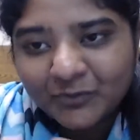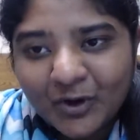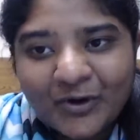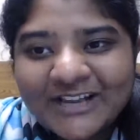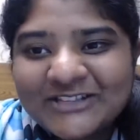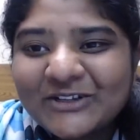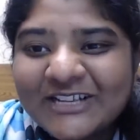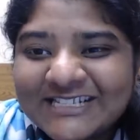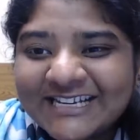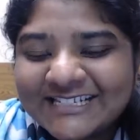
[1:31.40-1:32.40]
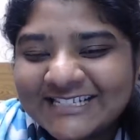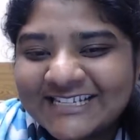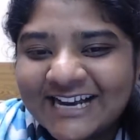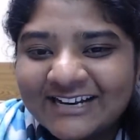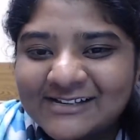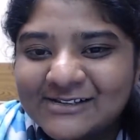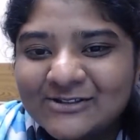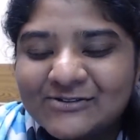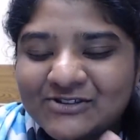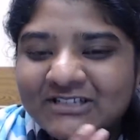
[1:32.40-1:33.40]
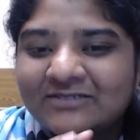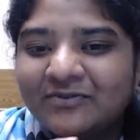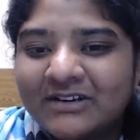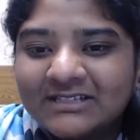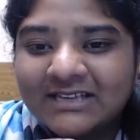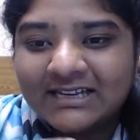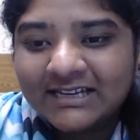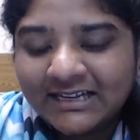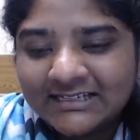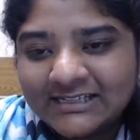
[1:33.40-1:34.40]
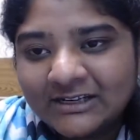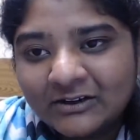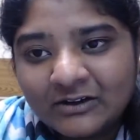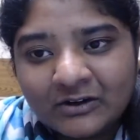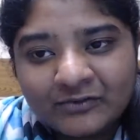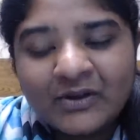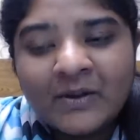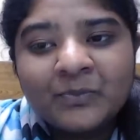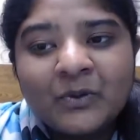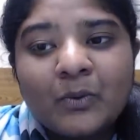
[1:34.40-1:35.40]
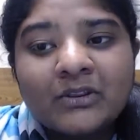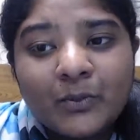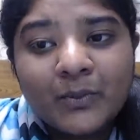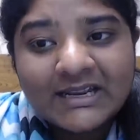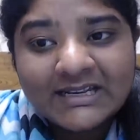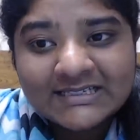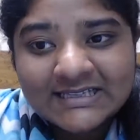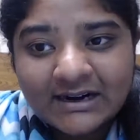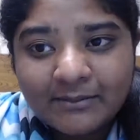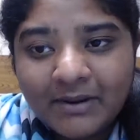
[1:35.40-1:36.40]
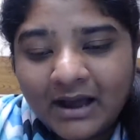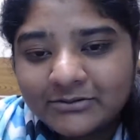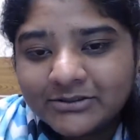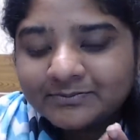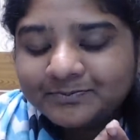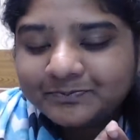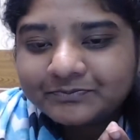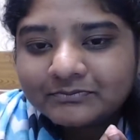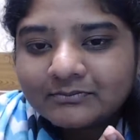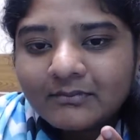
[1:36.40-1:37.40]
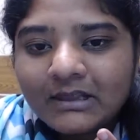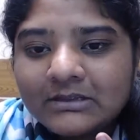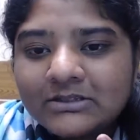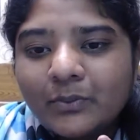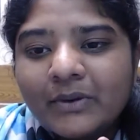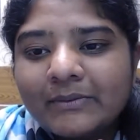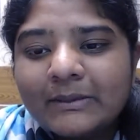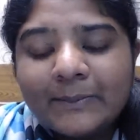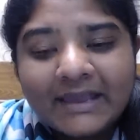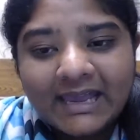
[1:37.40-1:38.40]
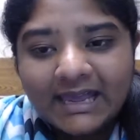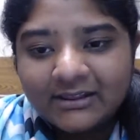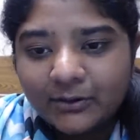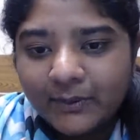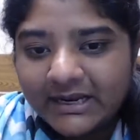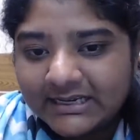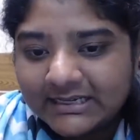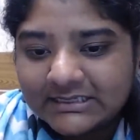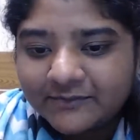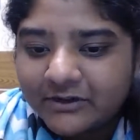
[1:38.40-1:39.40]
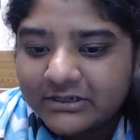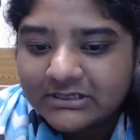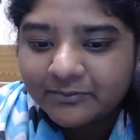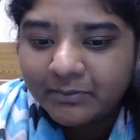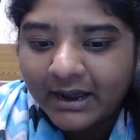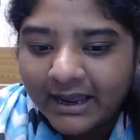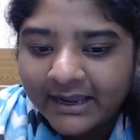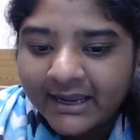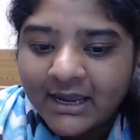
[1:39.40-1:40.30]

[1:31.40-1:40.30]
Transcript: All right, so let's get started to just first get an idea of what the readings are about. So we will begin the readings first by